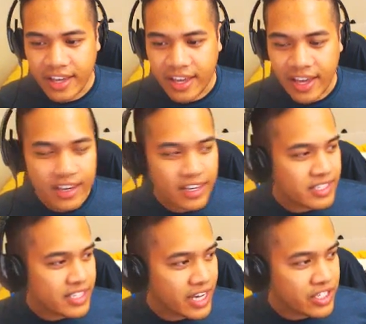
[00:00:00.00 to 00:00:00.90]
and
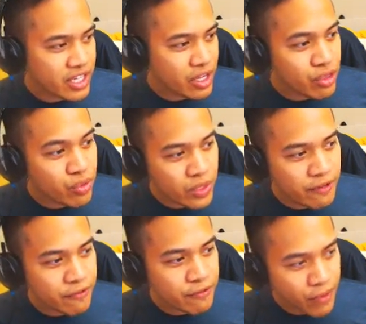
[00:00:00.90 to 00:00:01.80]
it's actually a
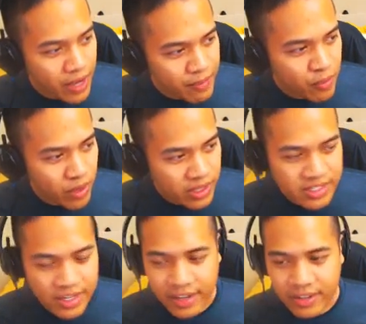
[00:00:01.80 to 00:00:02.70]
3-frame run
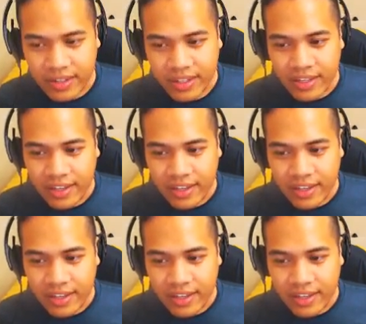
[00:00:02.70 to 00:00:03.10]
cycle.